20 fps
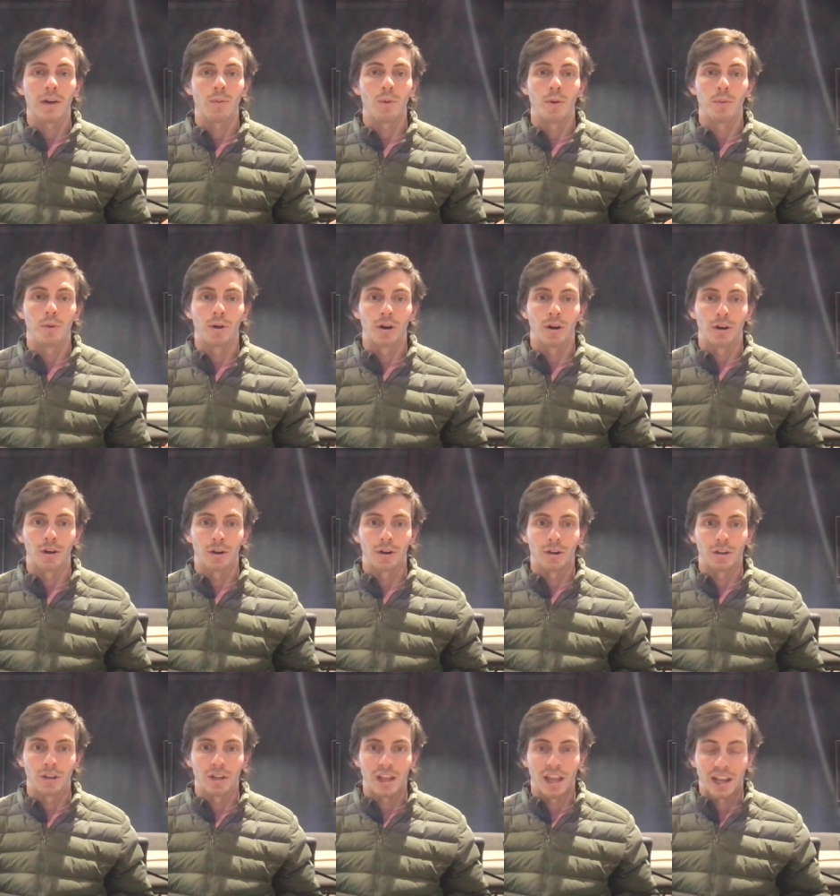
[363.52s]
we were
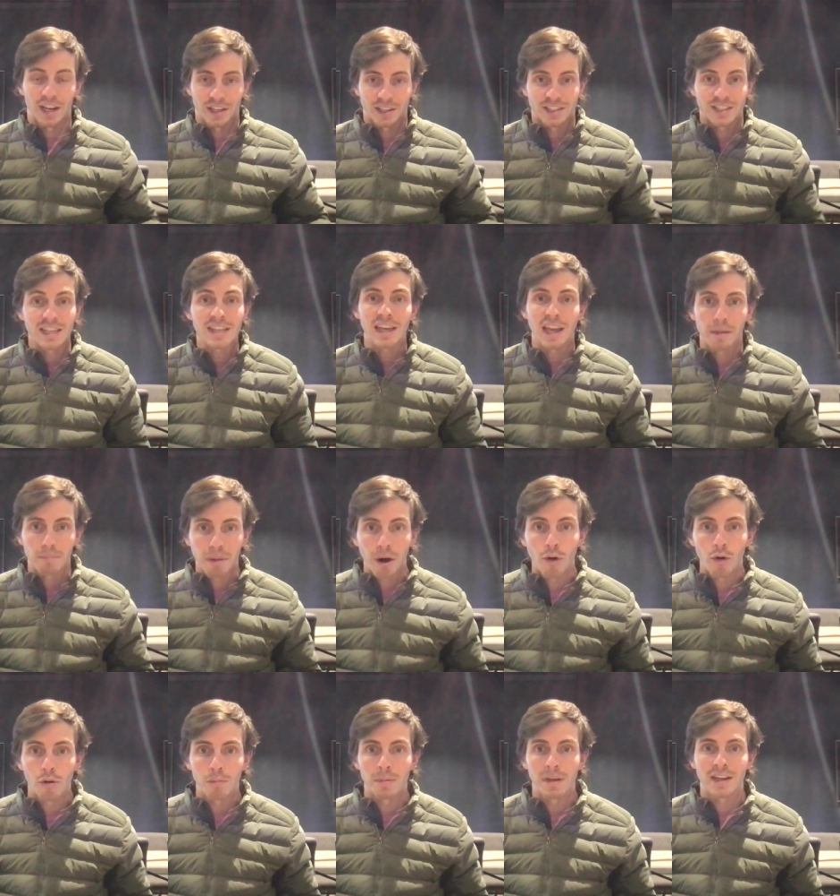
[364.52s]
in a sinking
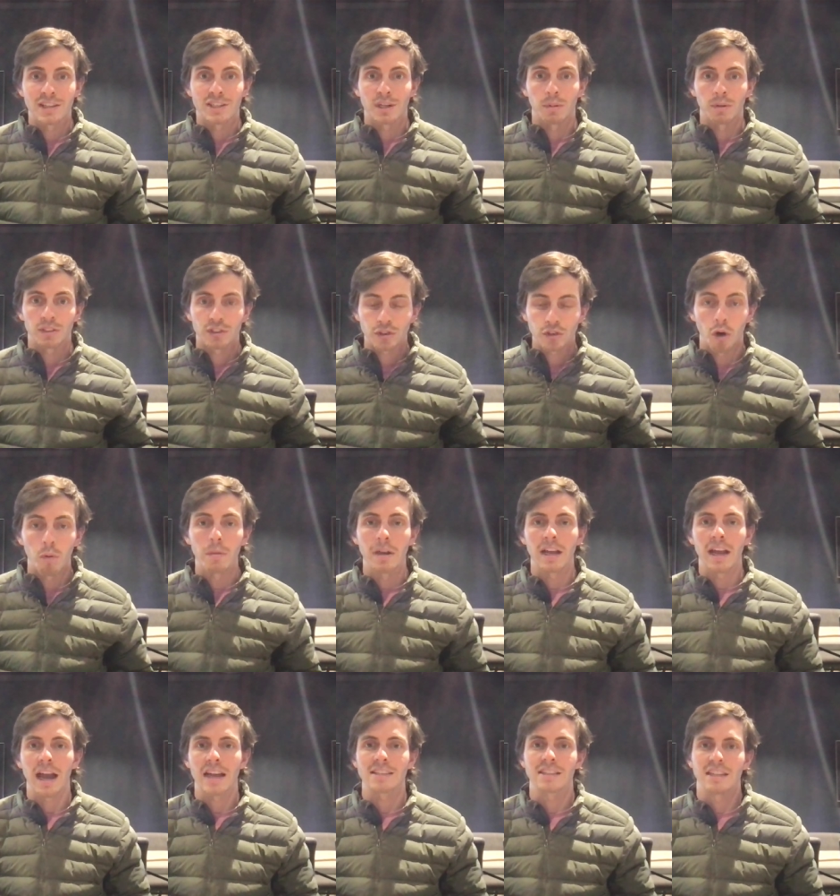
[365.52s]
boat because there were so many
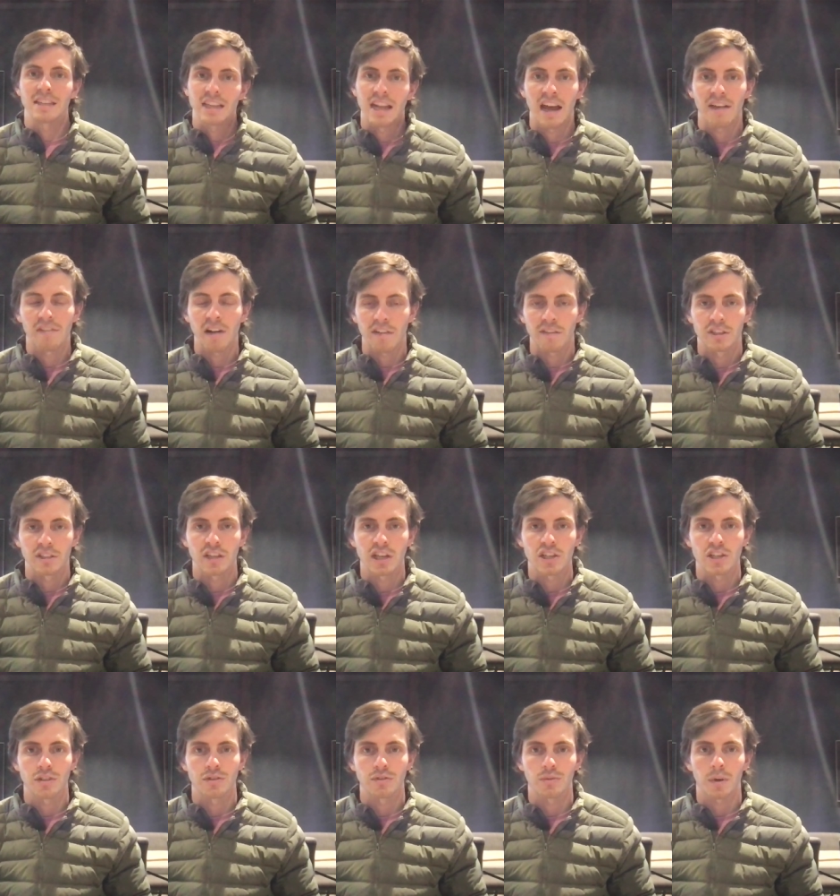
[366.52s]
guys that needed to have
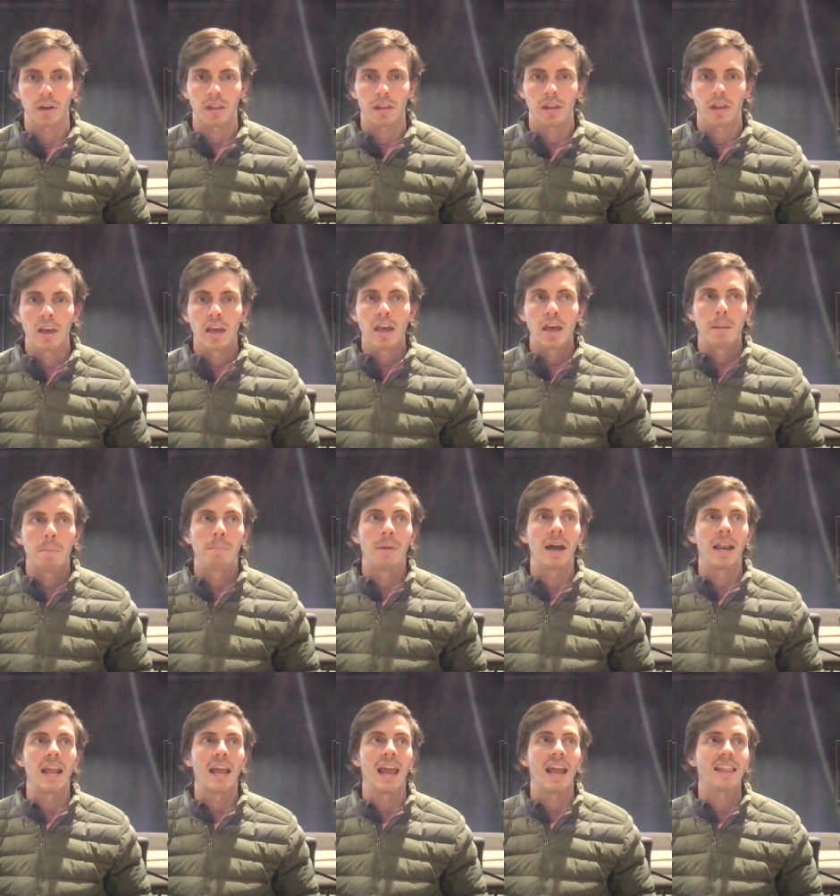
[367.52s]
conversations with.
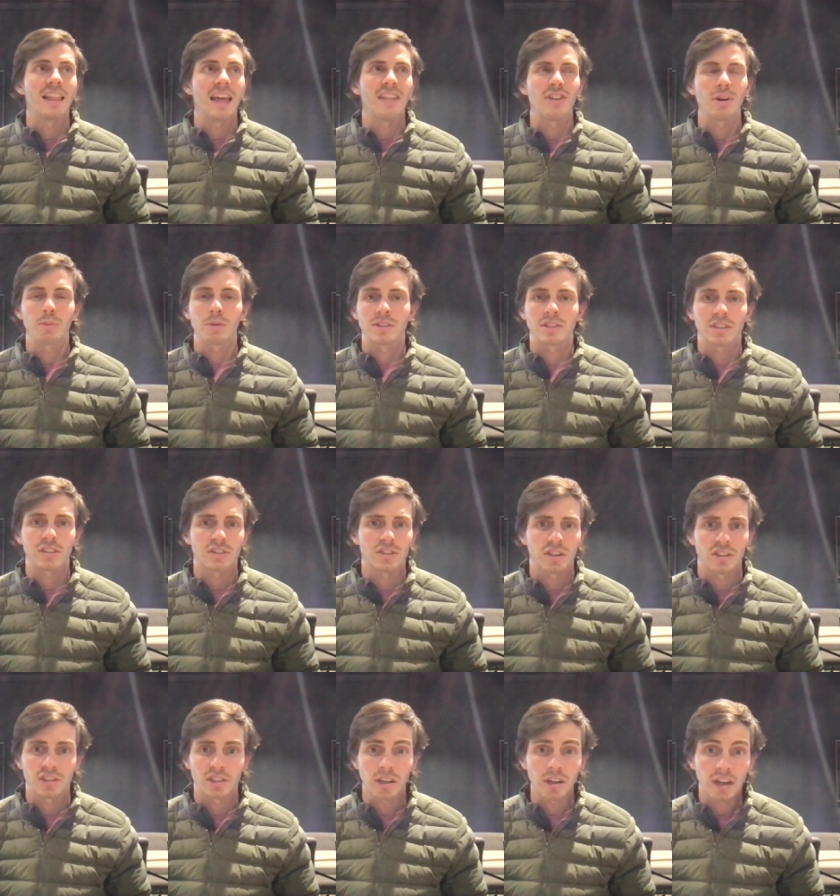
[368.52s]
But, and there's
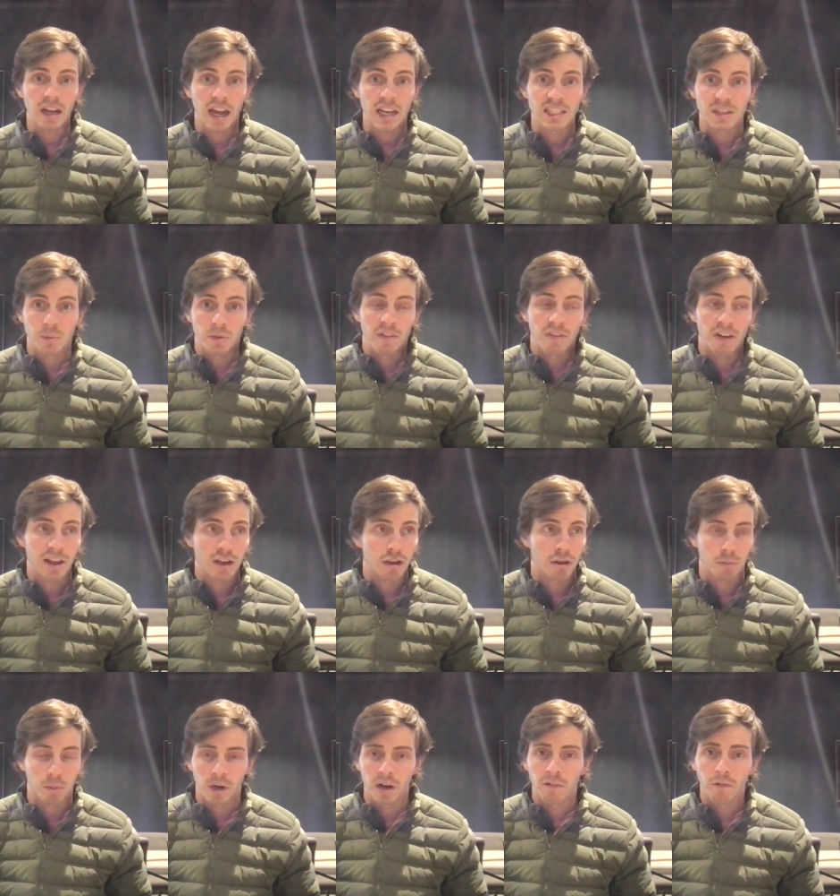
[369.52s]
certain guys that we've had
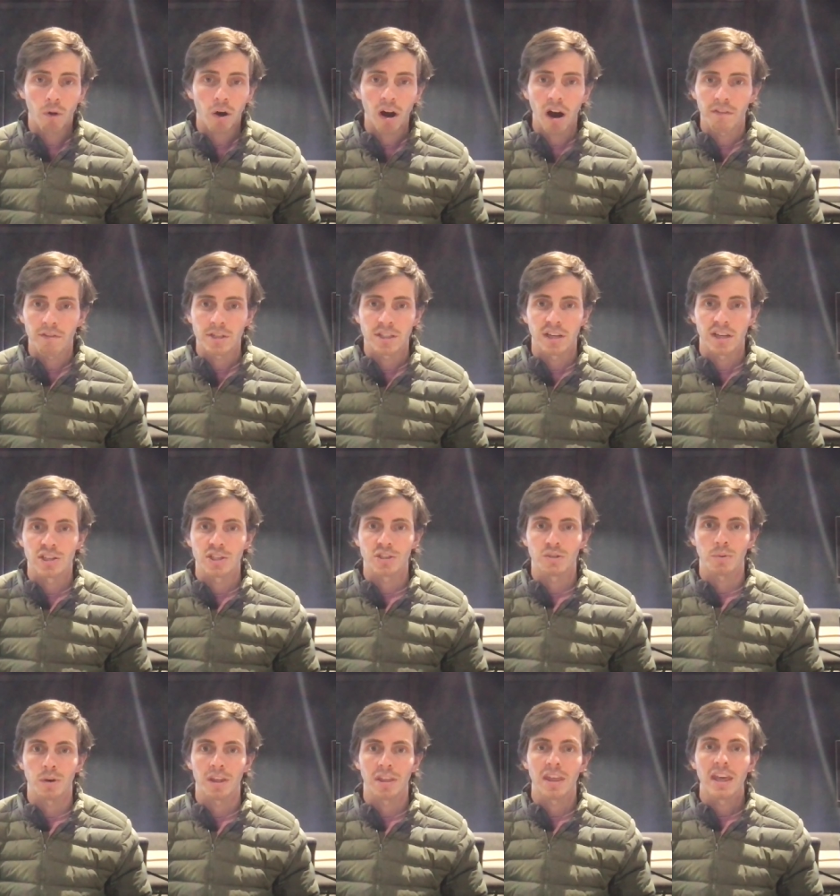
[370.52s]
3 or 4 conversations
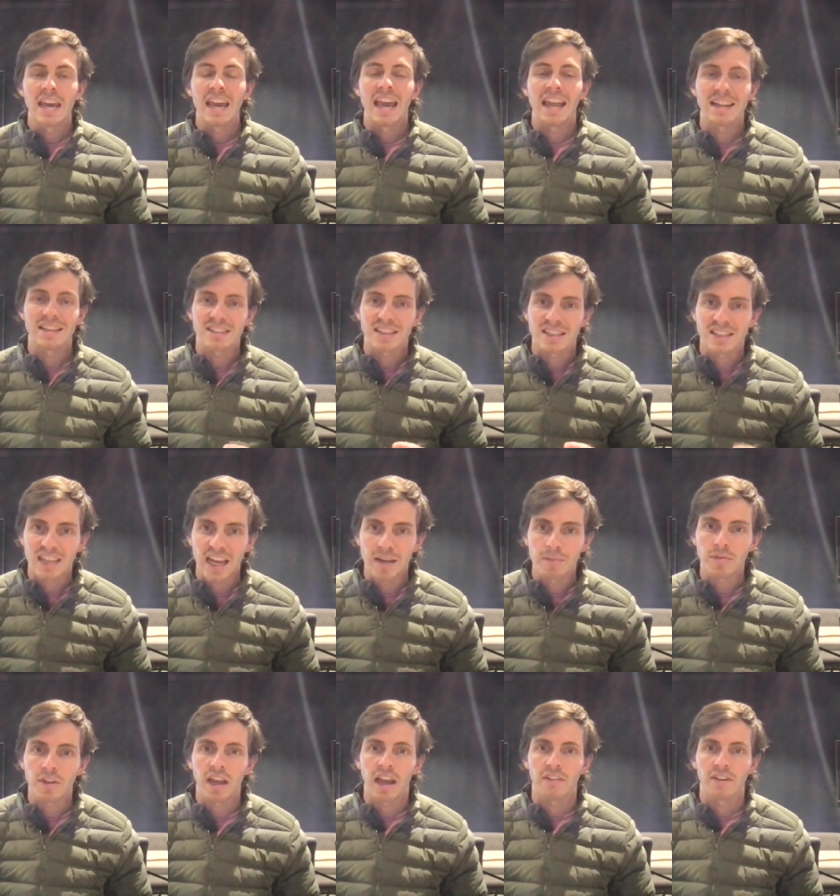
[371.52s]
with, and it's the
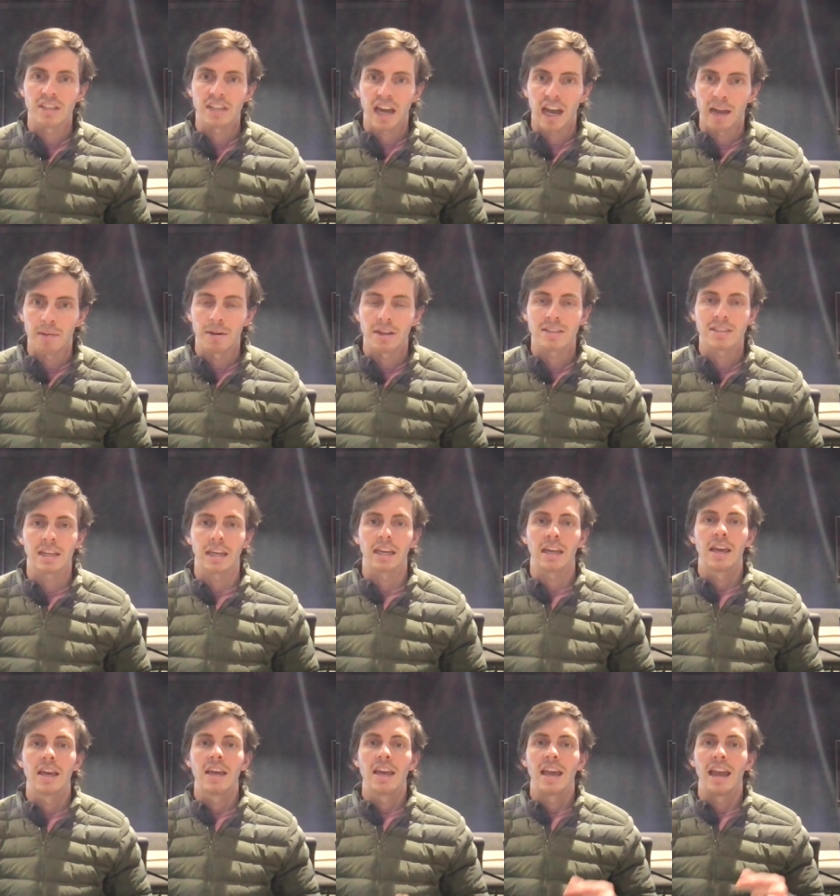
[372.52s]
same thing every time. And it's like,
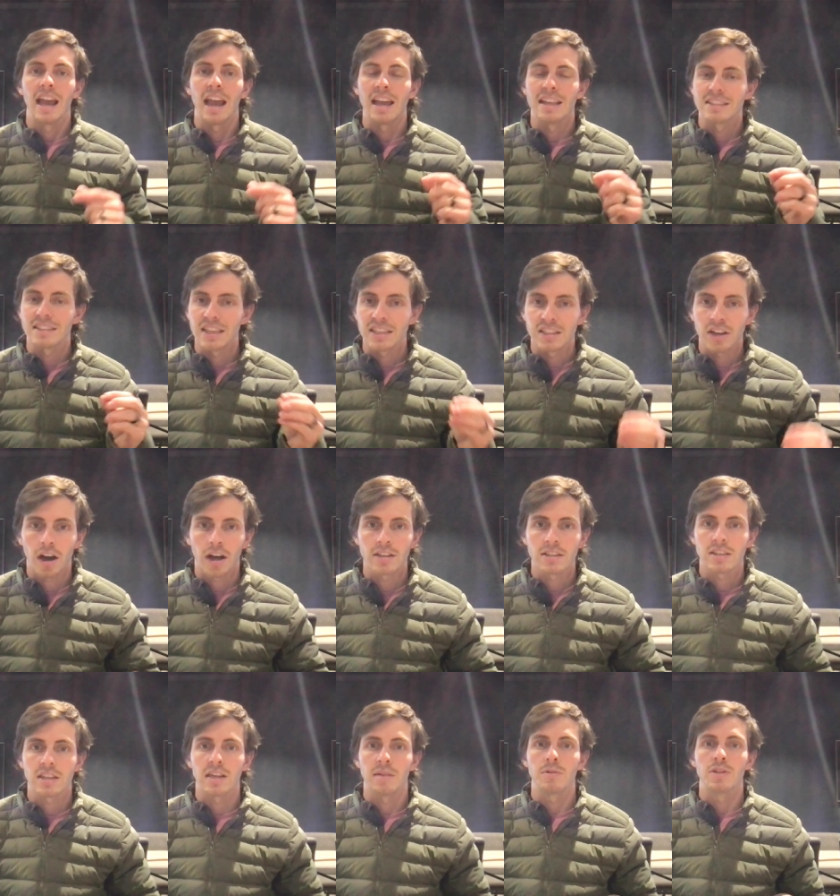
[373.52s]
it's this
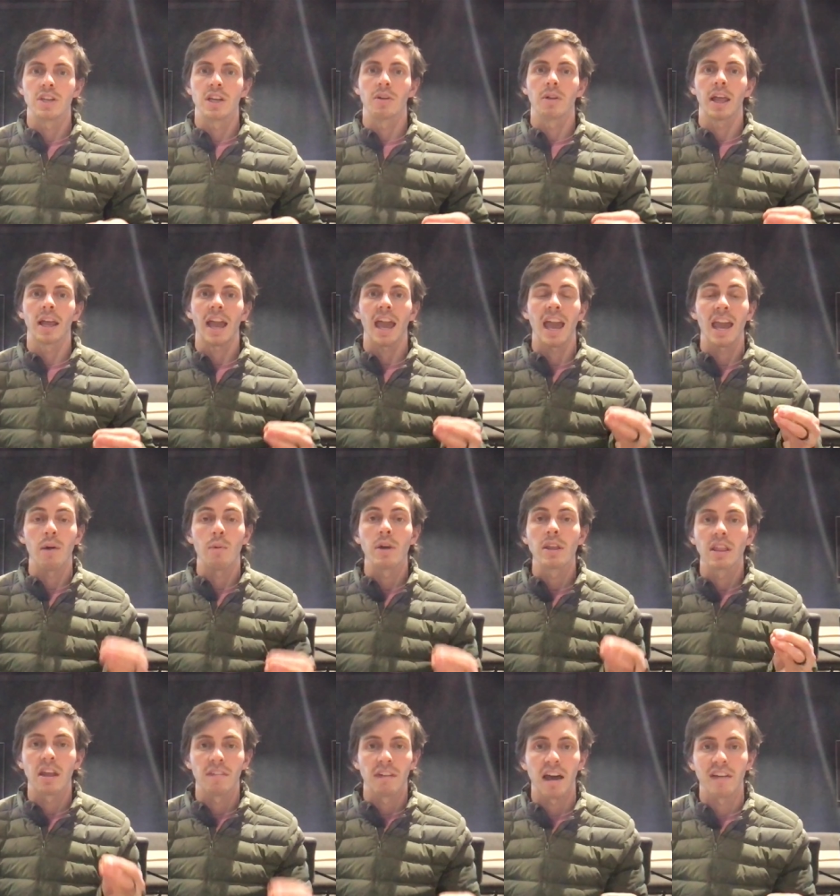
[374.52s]
constant imaging like, hey, we
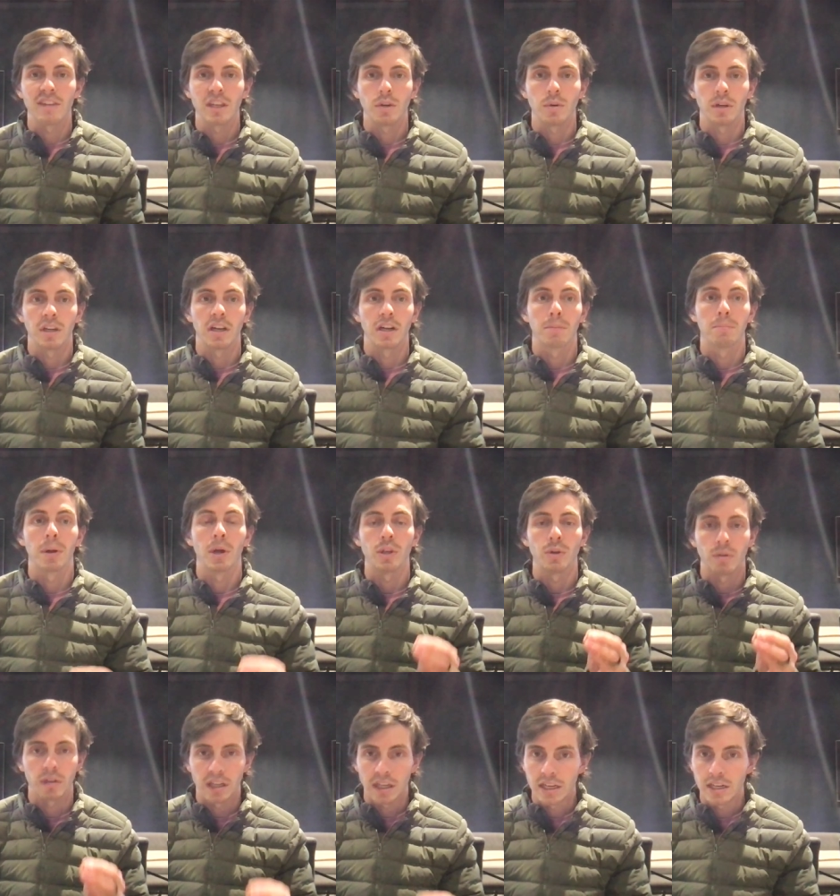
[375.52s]
love having you here, but
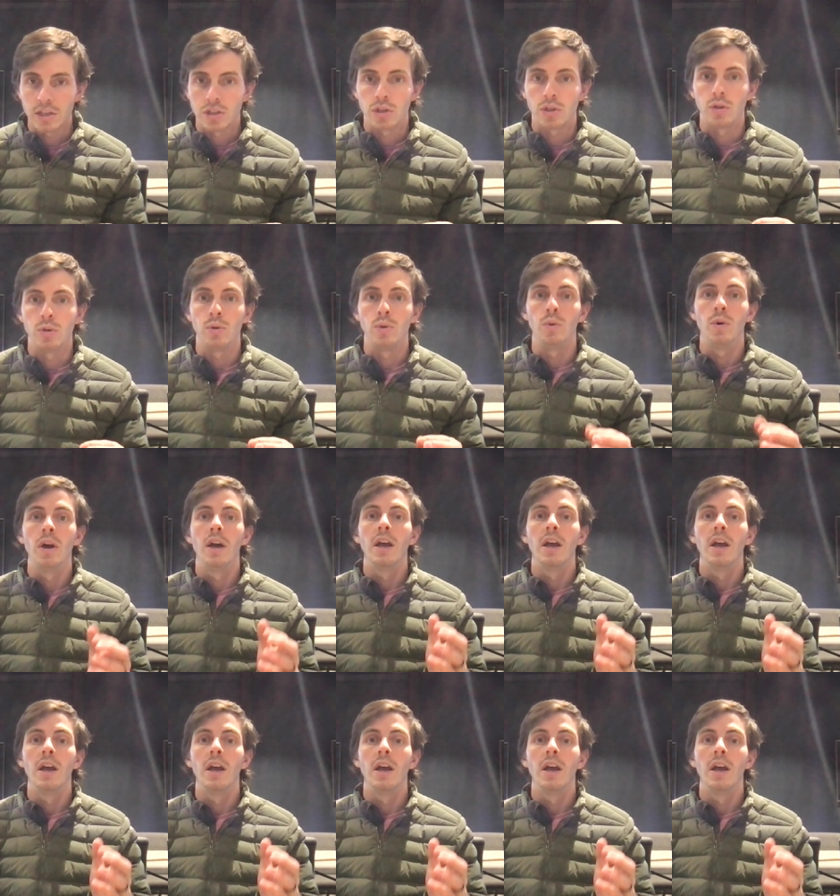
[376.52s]
you need to